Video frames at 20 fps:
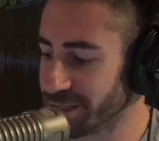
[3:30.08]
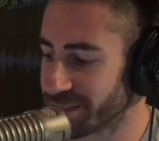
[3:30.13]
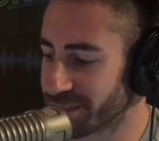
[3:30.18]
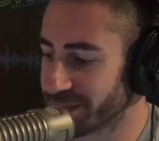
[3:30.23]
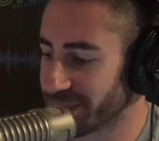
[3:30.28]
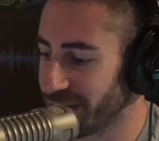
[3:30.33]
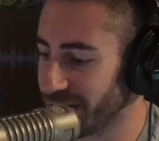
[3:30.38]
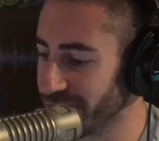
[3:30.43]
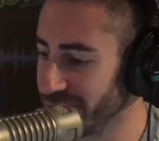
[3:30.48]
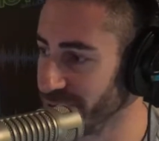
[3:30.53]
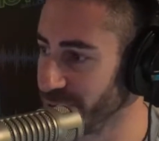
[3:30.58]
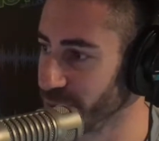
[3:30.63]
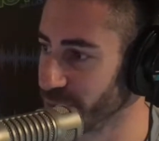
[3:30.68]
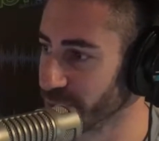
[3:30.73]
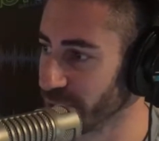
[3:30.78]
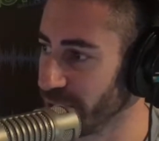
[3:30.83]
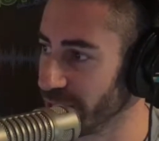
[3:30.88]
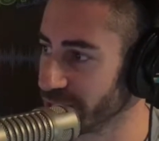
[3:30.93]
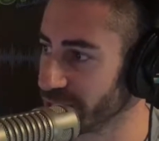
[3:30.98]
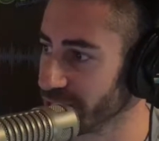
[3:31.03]
It's Scotty
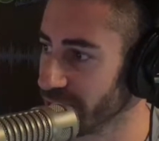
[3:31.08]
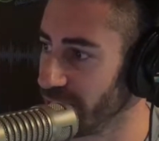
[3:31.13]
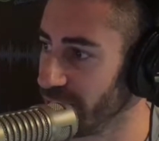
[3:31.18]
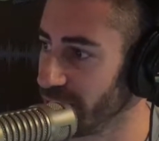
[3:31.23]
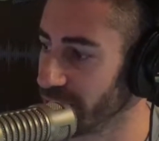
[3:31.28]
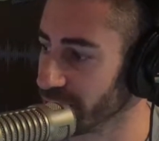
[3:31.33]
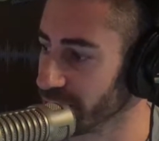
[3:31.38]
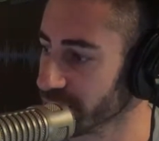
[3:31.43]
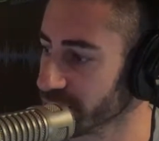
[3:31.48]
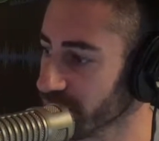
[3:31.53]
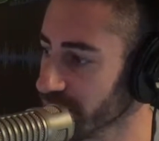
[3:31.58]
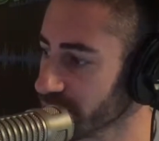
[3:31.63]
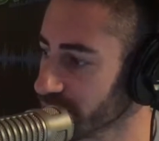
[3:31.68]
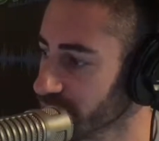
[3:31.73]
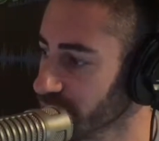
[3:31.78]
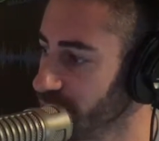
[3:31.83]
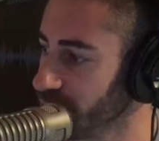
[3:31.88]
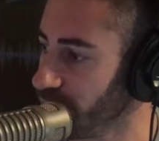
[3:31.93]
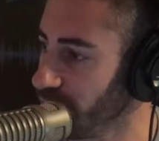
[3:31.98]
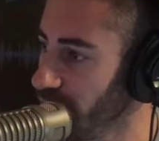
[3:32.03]
and Brett. Let's
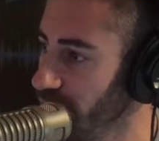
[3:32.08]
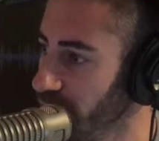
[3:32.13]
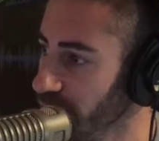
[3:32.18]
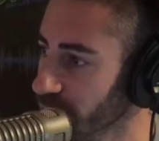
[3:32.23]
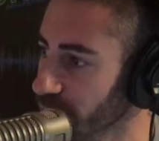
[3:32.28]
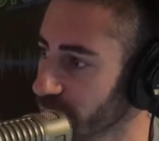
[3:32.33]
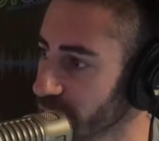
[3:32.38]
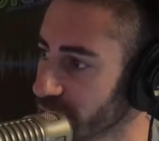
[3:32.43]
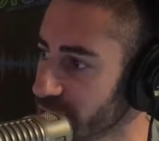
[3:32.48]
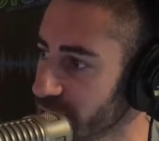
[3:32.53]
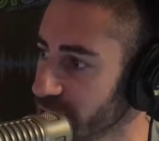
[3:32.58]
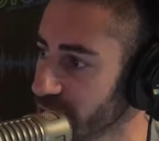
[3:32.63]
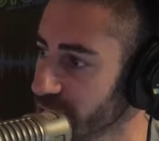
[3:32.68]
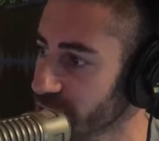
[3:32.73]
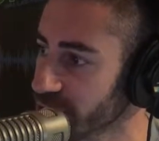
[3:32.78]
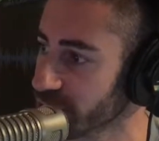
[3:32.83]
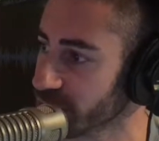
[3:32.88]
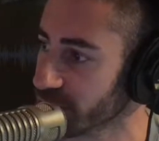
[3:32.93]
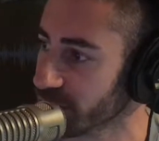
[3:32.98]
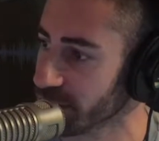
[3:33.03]
have some fun with
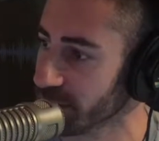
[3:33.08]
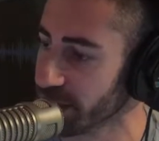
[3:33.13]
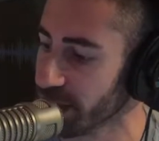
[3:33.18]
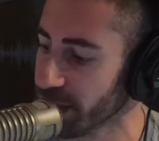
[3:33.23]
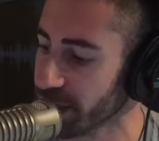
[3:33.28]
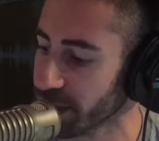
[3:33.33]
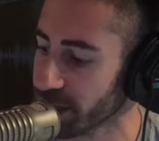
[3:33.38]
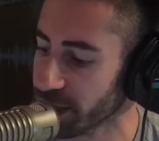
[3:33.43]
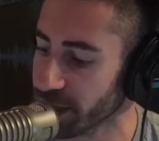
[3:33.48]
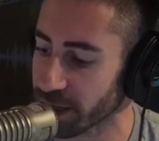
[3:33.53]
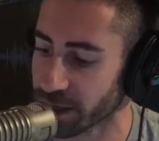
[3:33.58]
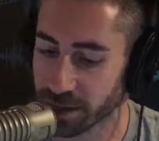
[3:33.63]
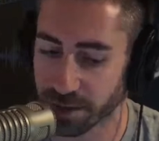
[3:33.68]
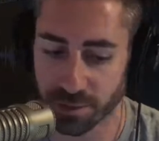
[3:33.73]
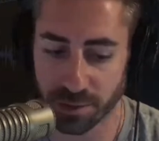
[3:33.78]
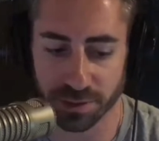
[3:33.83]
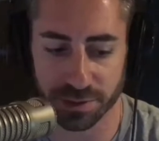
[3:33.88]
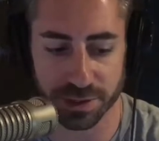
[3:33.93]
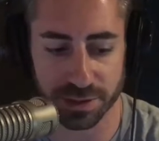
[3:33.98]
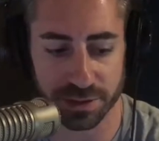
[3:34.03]
teachers today.
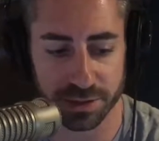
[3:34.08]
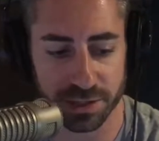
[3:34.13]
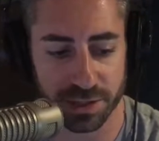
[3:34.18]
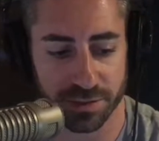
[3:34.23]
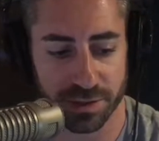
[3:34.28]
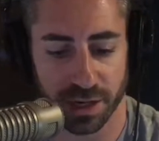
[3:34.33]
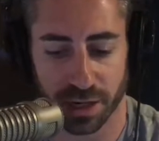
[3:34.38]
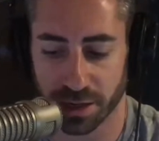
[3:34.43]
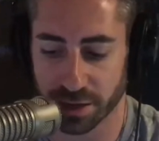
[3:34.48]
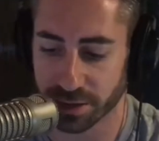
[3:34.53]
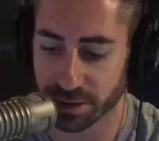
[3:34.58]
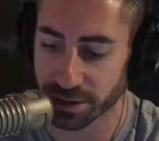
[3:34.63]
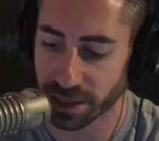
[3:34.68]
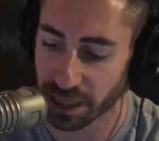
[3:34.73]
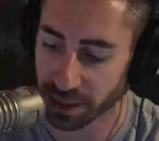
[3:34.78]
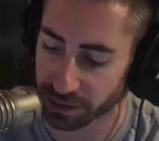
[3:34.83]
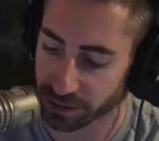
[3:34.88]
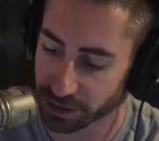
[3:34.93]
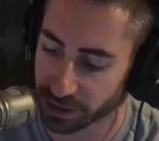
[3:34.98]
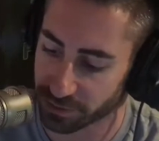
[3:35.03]
And what we're doing is giving a
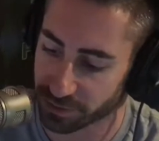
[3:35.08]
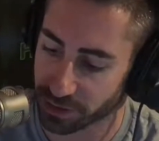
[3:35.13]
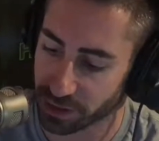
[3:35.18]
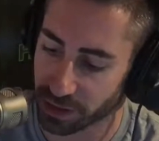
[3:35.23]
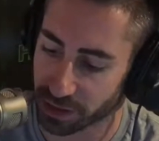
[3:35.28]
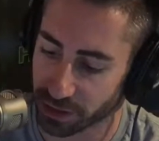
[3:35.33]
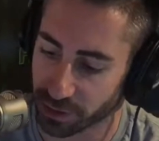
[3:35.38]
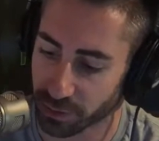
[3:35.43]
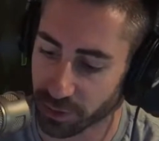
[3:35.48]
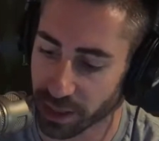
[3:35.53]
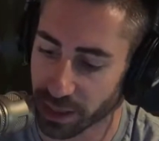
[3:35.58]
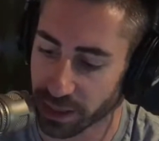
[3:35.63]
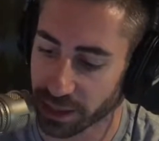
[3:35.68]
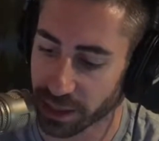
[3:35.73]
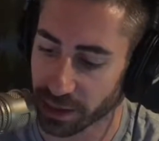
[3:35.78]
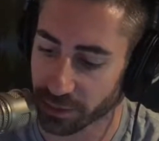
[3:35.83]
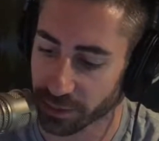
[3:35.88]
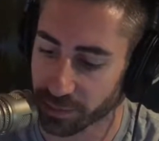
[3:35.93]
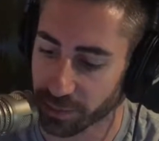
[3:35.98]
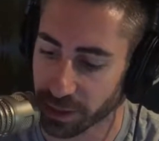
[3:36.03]
$100 gift card
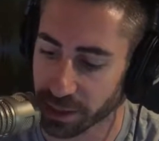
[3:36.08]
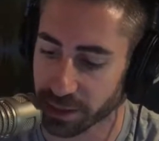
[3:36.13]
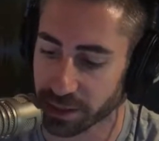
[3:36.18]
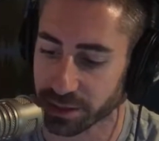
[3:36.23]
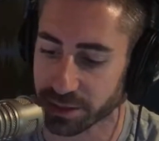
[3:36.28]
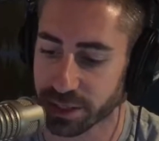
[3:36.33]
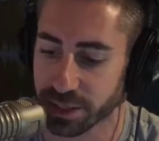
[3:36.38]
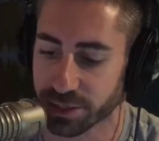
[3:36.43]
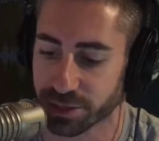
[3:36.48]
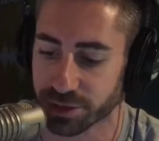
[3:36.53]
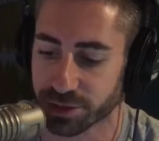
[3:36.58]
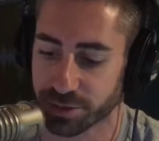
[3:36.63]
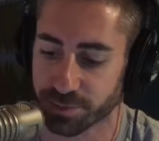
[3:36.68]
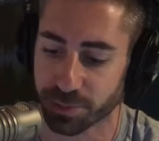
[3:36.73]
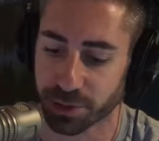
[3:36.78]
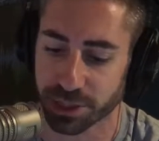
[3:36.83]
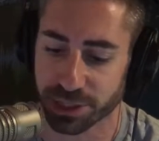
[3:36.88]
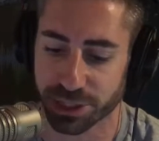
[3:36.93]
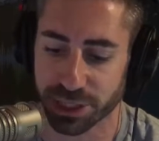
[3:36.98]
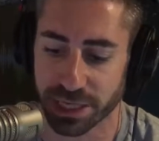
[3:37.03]
away. Now, we play a little teacher
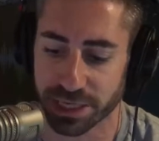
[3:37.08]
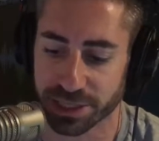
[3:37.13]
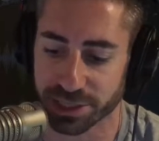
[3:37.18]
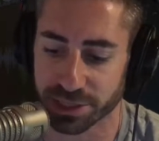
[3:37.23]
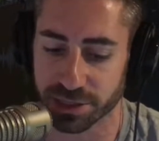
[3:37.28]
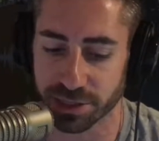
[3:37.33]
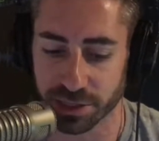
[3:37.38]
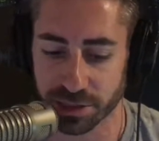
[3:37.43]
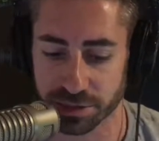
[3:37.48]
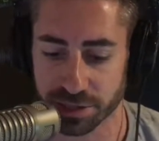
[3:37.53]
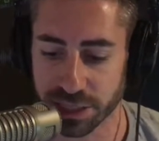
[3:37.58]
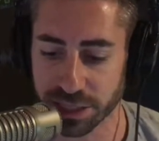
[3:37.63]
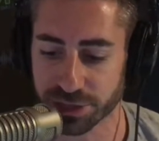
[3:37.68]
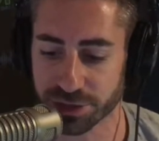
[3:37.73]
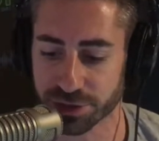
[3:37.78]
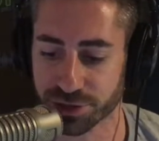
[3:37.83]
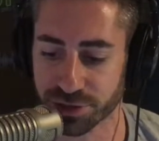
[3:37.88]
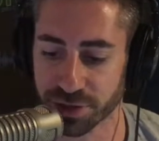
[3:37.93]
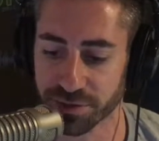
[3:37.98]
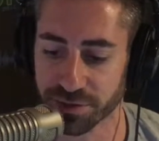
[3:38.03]
appreciation, a little
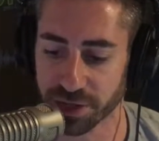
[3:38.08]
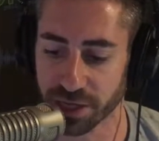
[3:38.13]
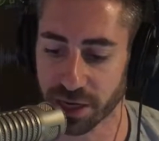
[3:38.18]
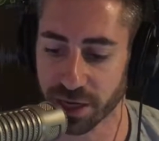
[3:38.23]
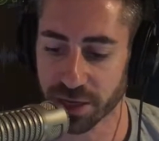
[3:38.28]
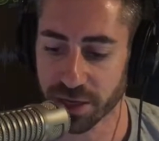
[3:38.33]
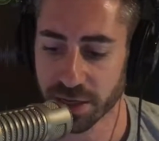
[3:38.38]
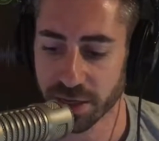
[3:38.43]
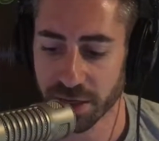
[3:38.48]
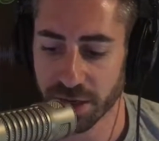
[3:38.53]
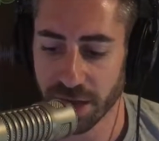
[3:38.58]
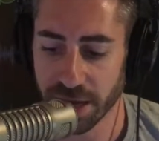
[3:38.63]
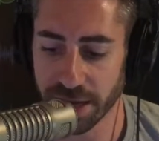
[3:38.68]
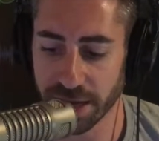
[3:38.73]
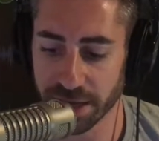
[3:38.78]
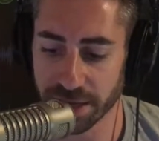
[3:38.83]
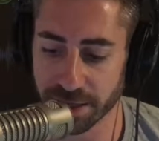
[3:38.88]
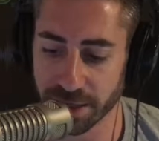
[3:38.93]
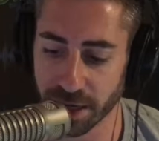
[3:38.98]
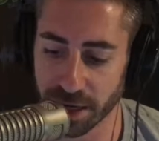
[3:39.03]
teacher trivia.
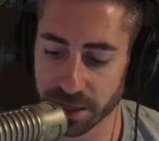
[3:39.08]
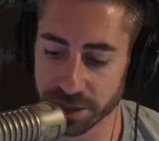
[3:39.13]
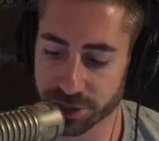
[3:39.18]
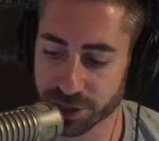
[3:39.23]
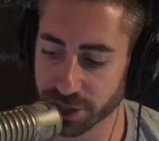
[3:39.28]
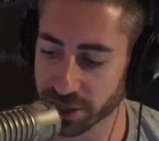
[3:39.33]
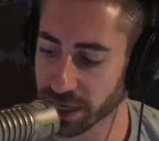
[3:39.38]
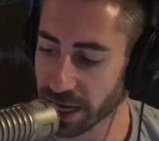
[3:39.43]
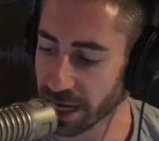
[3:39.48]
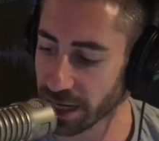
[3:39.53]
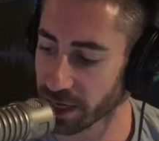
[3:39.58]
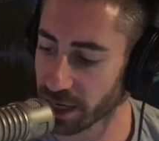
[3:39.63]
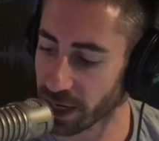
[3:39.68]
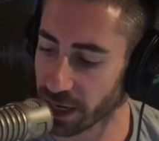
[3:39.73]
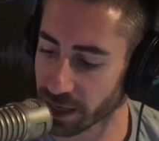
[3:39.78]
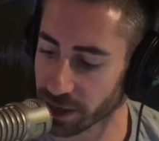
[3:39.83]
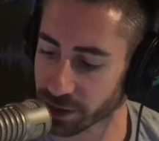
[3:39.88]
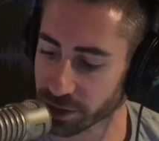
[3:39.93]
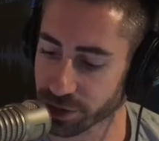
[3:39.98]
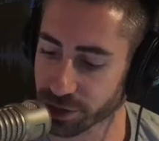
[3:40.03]
And Jeanette,
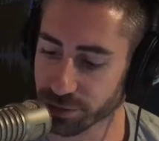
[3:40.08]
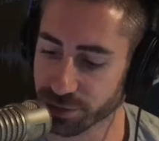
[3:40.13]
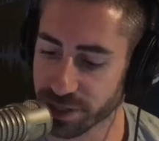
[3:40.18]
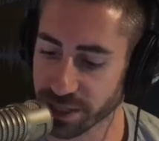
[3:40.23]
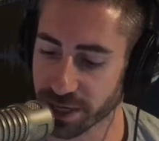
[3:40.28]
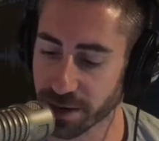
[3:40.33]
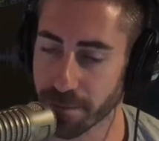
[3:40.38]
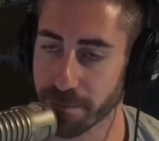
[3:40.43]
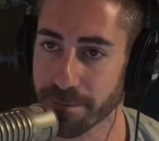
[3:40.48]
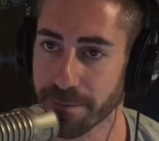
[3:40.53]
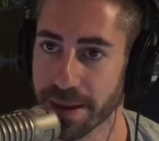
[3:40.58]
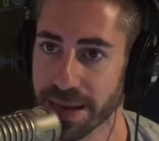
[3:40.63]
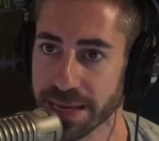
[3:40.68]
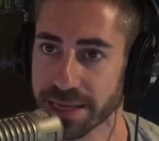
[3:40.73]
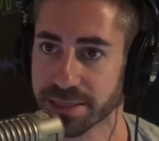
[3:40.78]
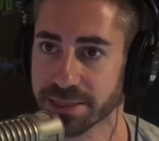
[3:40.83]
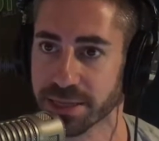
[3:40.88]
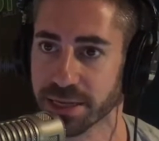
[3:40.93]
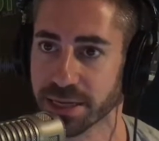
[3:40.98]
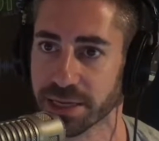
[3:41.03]
I heard you did
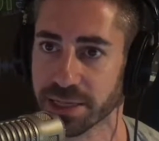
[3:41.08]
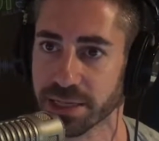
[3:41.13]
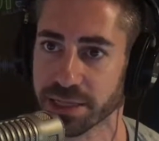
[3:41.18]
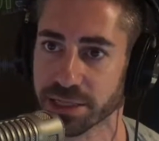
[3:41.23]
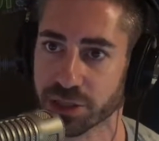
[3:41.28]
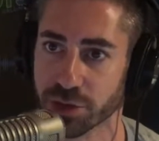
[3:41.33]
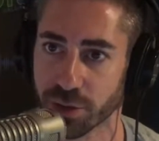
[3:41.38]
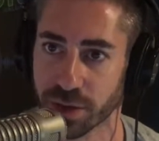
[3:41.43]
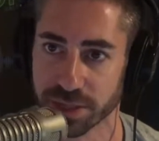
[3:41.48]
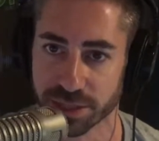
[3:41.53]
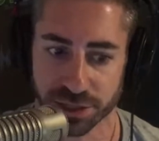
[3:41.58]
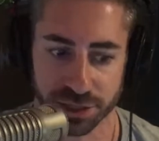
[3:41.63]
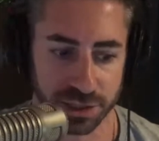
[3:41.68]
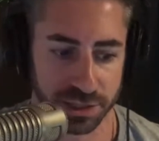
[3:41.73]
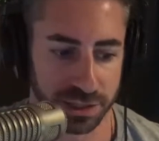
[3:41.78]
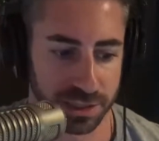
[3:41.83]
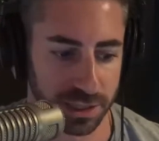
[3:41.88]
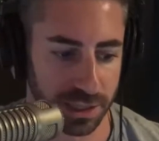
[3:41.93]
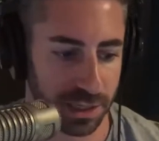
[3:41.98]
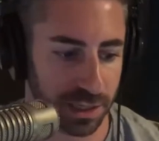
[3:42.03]
amazing in these
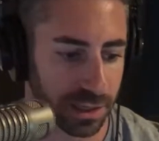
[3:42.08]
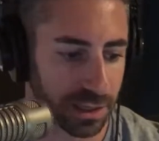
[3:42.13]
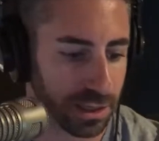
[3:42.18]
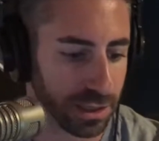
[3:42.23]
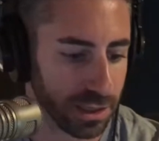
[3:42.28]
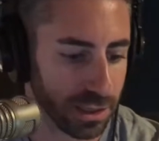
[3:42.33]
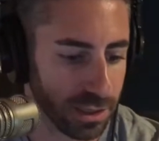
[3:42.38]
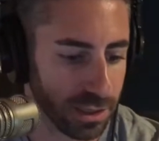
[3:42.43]
questions here.